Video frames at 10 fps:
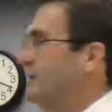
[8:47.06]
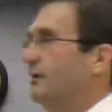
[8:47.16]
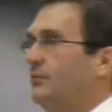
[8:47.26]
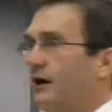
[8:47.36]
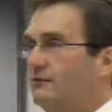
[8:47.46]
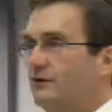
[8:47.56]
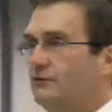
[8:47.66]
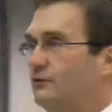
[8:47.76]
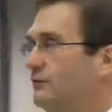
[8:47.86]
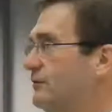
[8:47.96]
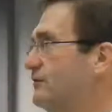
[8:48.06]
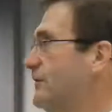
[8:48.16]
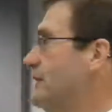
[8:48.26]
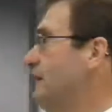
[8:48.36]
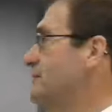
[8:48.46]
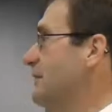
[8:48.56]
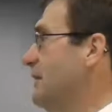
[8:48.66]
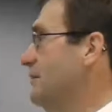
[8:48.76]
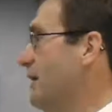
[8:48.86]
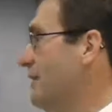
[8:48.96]
Xeon processors, NVIDIA
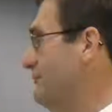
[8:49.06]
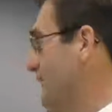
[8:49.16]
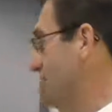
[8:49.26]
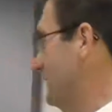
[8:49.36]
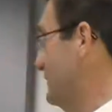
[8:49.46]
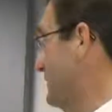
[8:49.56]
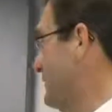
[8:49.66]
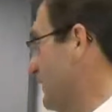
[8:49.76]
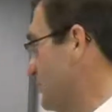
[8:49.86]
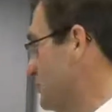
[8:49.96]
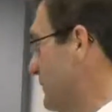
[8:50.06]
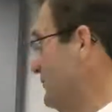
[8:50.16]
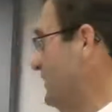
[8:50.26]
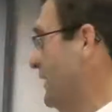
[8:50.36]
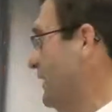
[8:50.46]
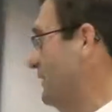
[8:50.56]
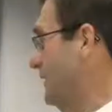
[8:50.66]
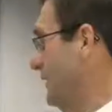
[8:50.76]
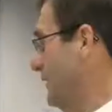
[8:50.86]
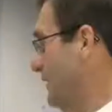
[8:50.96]
ATI graphics, it's Intel chipset,
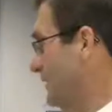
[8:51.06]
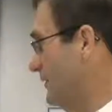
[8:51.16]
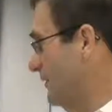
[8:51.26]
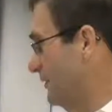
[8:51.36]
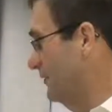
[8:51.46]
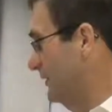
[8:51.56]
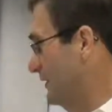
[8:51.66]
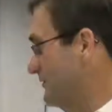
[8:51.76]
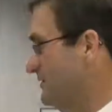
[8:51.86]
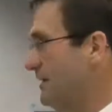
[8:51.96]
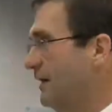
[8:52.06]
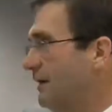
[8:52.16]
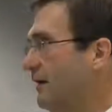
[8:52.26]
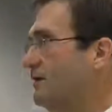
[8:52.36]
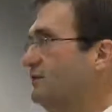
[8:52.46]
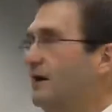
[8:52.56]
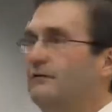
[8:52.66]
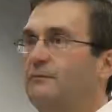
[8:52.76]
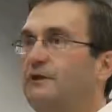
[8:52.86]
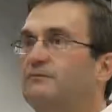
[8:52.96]
it's Seagate hard
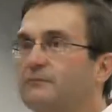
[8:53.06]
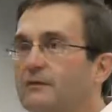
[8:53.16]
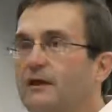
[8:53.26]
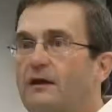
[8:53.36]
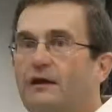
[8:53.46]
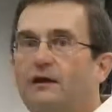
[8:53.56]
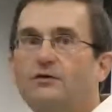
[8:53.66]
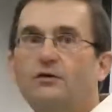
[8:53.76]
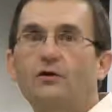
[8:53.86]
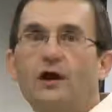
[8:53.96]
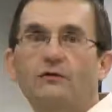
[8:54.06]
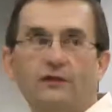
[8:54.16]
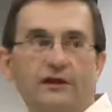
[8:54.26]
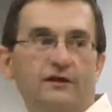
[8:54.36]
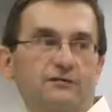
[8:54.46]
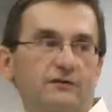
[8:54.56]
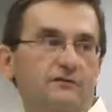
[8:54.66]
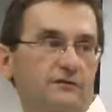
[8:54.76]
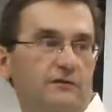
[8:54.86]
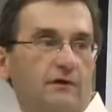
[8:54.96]
drive. I mean, you can go down the list.
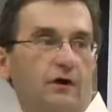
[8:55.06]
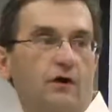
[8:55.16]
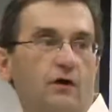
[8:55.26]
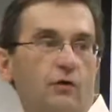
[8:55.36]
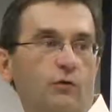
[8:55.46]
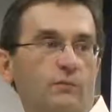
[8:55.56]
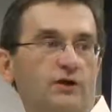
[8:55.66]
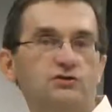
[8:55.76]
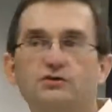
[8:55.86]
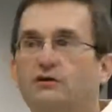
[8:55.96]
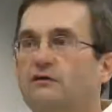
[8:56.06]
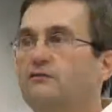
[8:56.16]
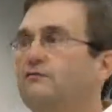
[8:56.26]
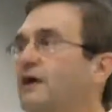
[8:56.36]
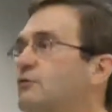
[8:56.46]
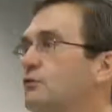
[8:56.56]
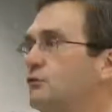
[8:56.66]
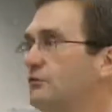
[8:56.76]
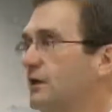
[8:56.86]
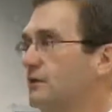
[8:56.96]
It's a whole bunch of
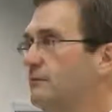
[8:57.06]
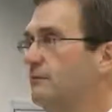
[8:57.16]
vendors that